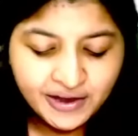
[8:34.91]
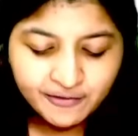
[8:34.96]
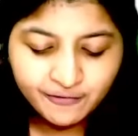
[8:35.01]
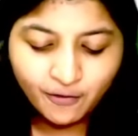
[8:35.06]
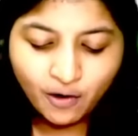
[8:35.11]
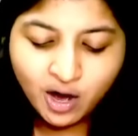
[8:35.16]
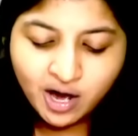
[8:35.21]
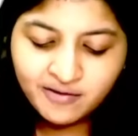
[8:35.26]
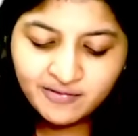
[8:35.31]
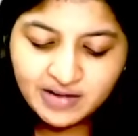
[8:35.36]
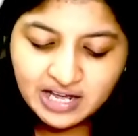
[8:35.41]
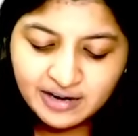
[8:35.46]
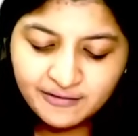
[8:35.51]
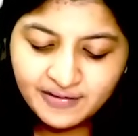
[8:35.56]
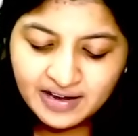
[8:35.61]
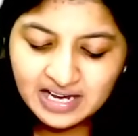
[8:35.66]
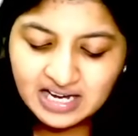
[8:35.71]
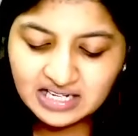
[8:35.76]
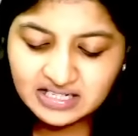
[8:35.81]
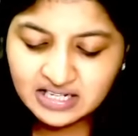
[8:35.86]
For
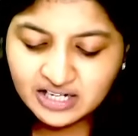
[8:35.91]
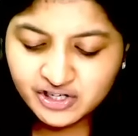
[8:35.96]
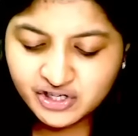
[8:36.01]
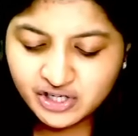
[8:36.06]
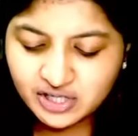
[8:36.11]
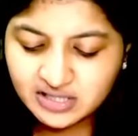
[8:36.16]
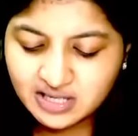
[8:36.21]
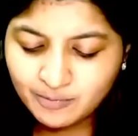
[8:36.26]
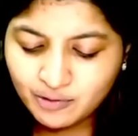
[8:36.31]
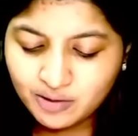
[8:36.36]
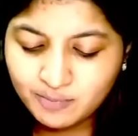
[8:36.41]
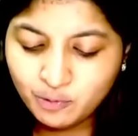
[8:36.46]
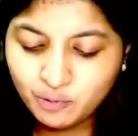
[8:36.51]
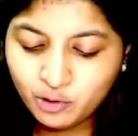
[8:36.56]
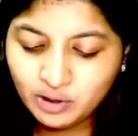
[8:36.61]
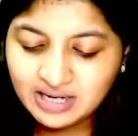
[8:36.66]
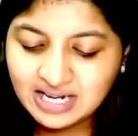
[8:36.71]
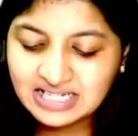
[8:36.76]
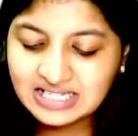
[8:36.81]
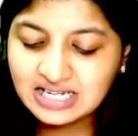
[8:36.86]
verifying assertions about
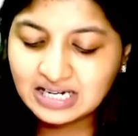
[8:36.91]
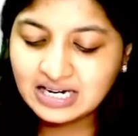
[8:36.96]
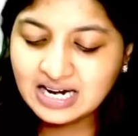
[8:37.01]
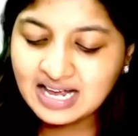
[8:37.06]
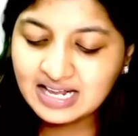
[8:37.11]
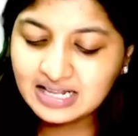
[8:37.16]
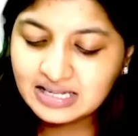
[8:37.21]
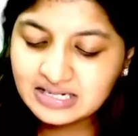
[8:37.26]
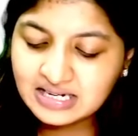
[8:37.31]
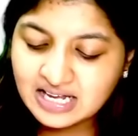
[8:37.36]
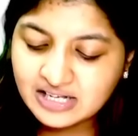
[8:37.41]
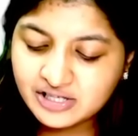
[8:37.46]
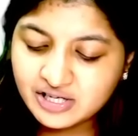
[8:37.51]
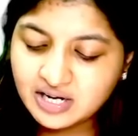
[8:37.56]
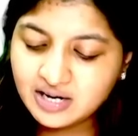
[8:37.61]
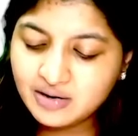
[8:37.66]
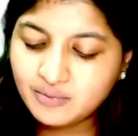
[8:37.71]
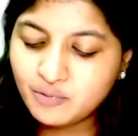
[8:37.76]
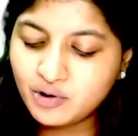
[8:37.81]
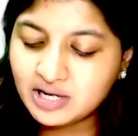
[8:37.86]
book debts, the client's
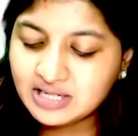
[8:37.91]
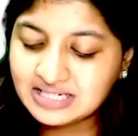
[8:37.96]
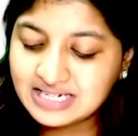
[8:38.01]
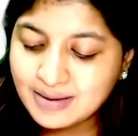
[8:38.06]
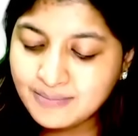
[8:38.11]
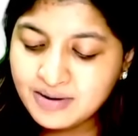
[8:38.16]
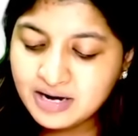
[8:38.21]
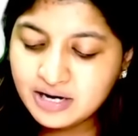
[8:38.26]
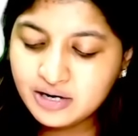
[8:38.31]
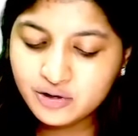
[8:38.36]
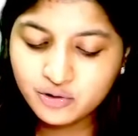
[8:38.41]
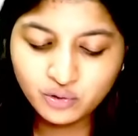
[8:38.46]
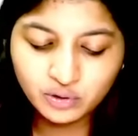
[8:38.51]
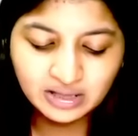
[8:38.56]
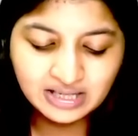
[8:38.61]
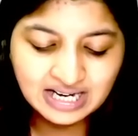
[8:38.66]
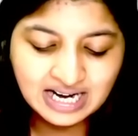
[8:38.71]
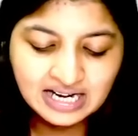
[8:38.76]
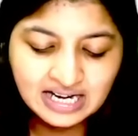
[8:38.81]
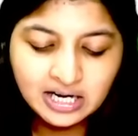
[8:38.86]
ledger invoice, debit
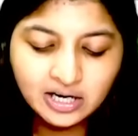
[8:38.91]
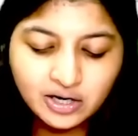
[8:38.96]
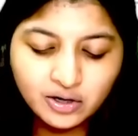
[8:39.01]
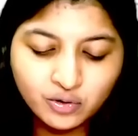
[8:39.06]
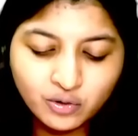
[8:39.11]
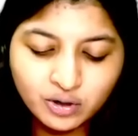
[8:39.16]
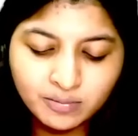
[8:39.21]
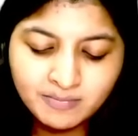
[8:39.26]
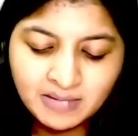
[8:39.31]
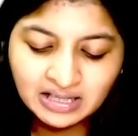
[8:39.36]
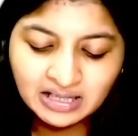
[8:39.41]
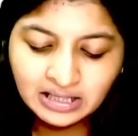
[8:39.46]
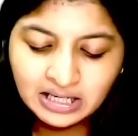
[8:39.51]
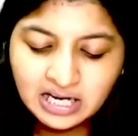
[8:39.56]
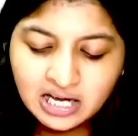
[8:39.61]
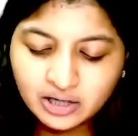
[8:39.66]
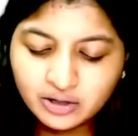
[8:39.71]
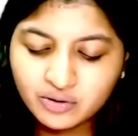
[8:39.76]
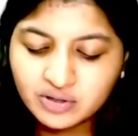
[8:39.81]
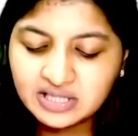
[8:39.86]
note, credit note,
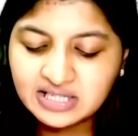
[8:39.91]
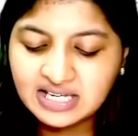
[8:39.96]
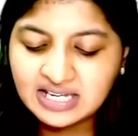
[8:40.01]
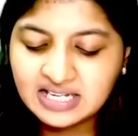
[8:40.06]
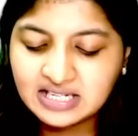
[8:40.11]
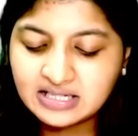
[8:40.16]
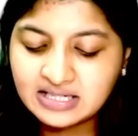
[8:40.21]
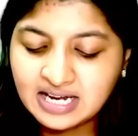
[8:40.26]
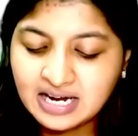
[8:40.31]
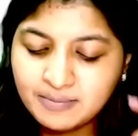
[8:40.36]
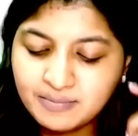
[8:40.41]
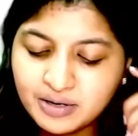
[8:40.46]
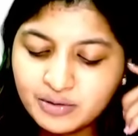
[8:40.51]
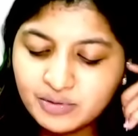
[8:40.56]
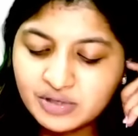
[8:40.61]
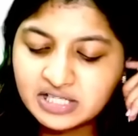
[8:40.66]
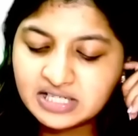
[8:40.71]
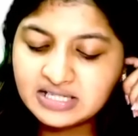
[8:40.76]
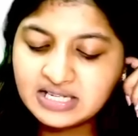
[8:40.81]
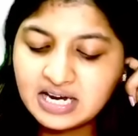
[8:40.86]
monthly account statement
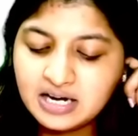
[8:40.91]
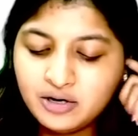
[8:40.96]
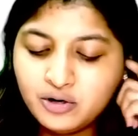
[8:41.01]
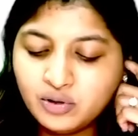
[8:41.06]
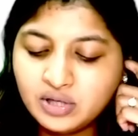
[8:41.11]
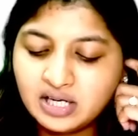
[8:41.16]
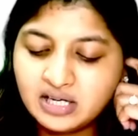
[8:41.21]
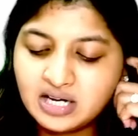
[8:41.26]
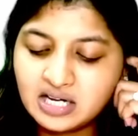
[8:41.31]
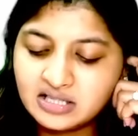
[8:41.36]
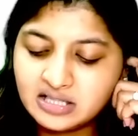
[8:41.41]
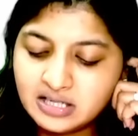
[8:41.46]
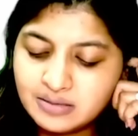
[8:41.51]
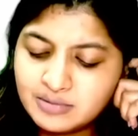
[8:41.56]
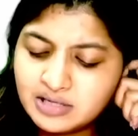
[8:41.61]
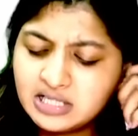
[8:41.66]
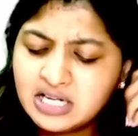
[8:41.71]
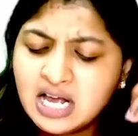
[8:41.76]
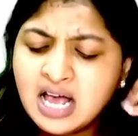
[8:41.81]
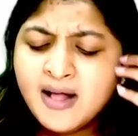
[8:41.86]
which is sent to the
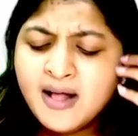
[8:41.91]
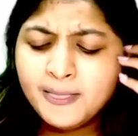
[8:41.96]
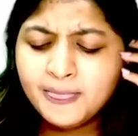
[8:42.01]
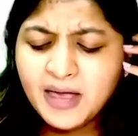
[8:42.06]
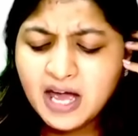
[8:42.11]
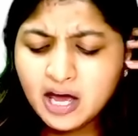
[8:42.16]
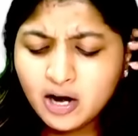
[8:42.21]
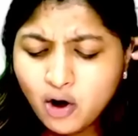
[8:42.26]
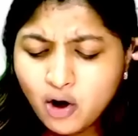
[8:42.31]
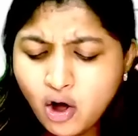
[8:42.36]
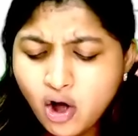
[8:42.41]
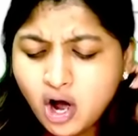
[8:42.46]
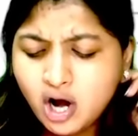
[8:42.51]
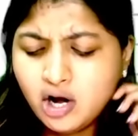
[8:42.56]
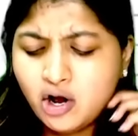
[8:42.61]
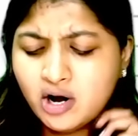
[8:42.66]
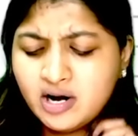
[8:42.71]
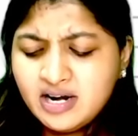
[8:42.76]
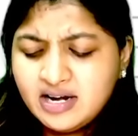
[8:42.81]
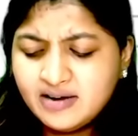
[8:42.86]
customers, they are
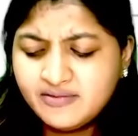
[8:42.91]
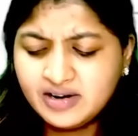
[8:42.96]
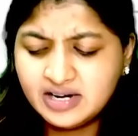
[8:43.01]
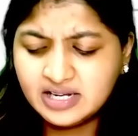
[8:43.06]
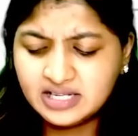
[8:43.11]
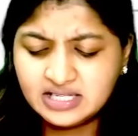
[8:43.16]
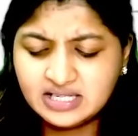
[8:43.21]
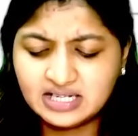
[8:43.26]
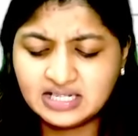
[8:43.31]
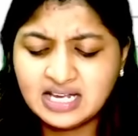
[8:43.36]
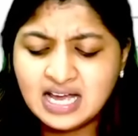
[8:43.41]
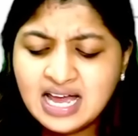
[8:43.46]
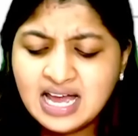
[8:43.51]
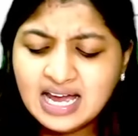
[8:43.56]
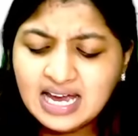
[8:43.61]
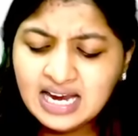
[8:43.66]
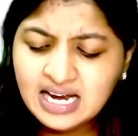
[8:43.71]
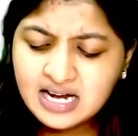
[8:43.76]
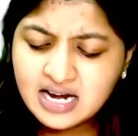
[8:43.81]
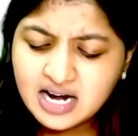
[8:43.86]
all audit evidences.
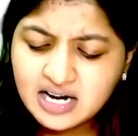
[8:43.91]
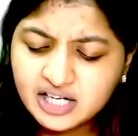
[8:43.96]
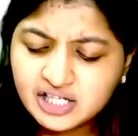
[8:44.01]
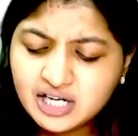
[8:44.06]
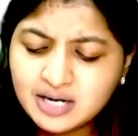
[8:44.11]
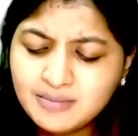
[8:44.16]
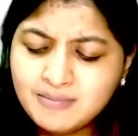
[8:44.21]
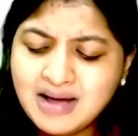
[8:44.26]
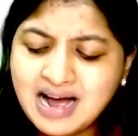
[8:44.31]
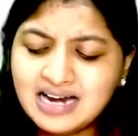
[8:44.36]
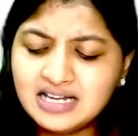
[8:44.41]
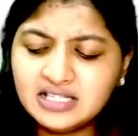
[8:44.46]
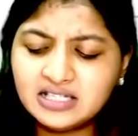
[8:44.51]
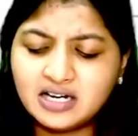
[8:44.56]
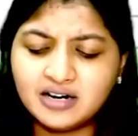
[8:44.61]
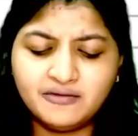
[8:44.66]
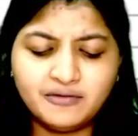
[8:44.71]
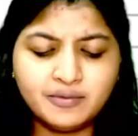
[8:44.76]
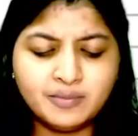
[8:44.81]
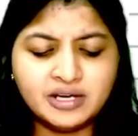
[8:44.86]
In addition, balance
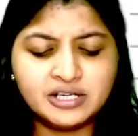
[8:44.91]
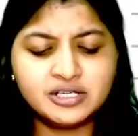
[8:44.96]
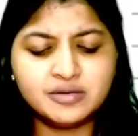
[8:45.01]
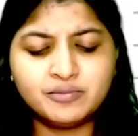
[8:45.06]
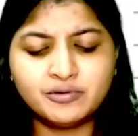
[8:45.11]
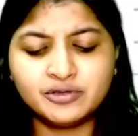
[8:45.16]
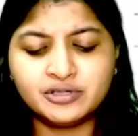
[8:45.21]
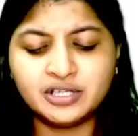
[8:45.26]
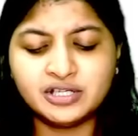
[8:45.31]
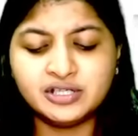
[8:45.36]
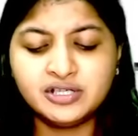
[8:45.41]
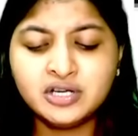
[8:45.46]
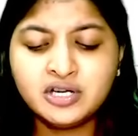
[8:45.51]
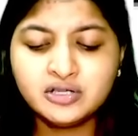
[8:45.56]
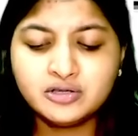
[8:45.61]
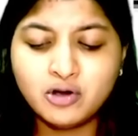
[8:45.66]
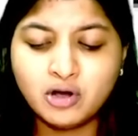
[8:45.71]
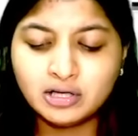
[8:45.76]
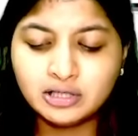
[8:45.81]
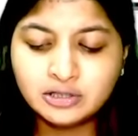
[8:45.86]
confirmation procedure
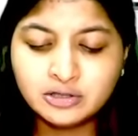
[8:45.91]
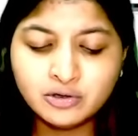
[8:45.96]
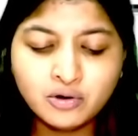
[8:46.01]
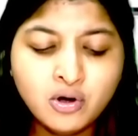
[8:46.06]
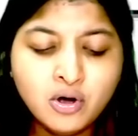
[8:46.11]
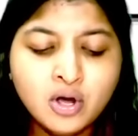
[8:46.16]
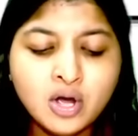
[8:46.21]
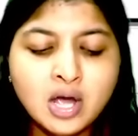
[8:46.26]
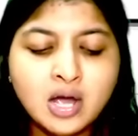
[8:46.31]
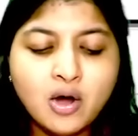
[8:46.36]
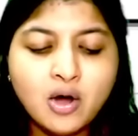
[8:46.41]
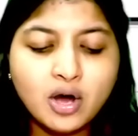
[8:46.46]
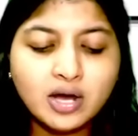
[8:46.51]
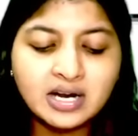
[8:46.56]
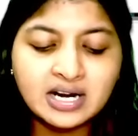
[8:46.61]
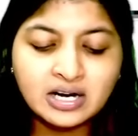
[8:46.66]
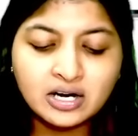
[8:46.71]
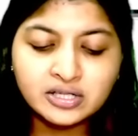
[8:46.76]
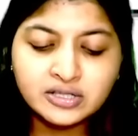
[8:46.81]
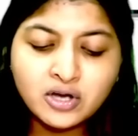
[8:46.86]
is also
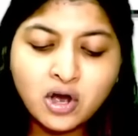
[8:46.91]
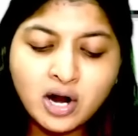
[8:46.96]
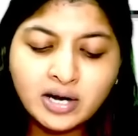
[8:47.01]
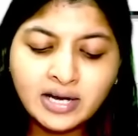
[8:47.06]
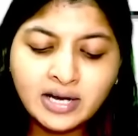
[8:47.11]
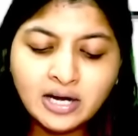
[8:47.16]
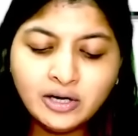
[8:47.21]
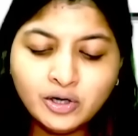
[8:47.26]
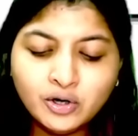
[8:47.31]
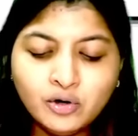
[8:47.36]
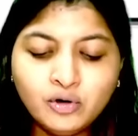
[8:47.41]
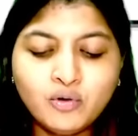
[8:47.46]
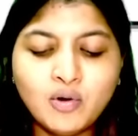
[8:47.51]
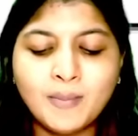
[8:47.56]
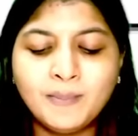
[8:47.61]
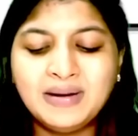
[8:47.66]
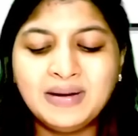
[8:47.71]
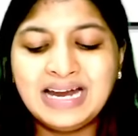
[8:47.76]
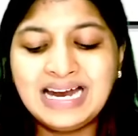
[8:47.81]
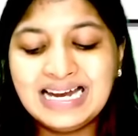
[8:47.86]
resorted to
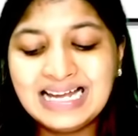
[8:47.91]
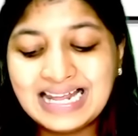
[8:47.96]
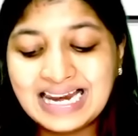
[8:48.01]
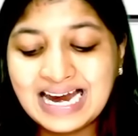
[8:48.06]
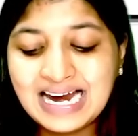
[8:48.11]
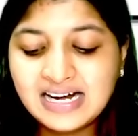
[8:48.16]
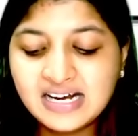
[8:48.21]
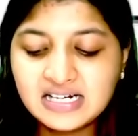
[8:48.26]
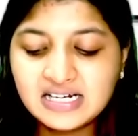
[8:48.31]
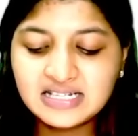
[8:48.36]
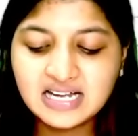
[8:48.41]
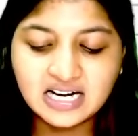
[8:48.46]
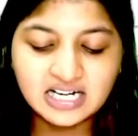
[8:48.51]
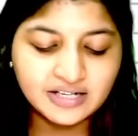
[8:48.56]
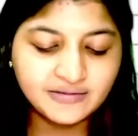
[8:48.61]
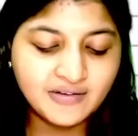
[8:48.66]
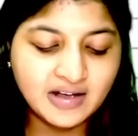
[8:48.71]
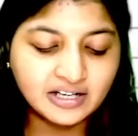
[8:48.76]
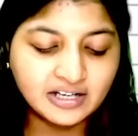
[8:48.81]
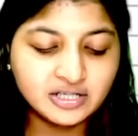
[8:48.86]
obtain greater
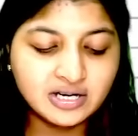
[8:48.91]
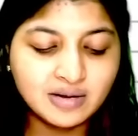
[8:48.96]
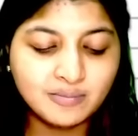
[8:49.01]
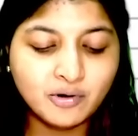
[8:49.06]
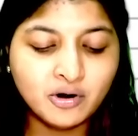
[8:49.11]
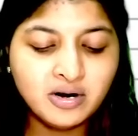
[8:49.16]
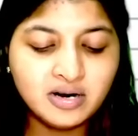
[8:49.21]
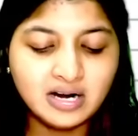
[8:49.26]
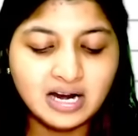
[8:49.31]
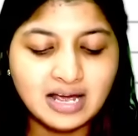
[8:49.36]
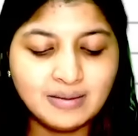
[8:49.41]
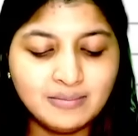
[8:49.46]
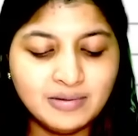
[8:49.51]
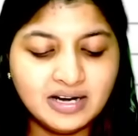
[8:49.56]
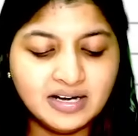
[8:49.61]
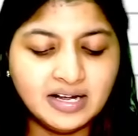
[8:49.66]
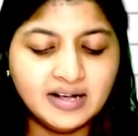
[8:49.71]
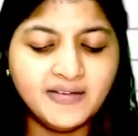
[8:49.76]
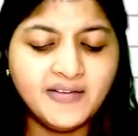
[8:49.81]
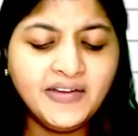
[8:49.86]
satisfaction about
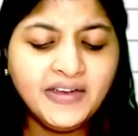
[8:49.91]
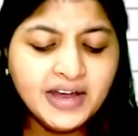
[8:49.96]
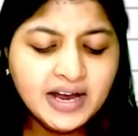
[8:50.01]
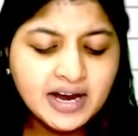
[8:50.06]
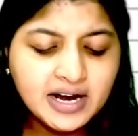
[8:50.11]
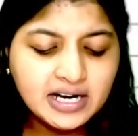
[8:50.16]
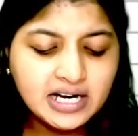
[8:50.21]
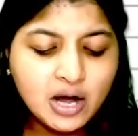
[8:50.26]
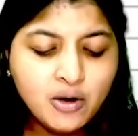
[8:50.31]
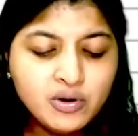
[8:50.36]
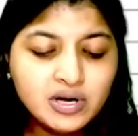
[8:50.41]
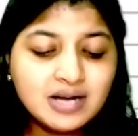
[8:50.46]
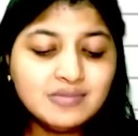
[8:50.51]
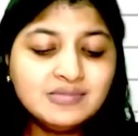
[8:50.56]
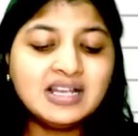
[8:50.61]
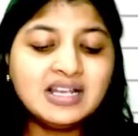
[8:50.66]
reliability. Now comes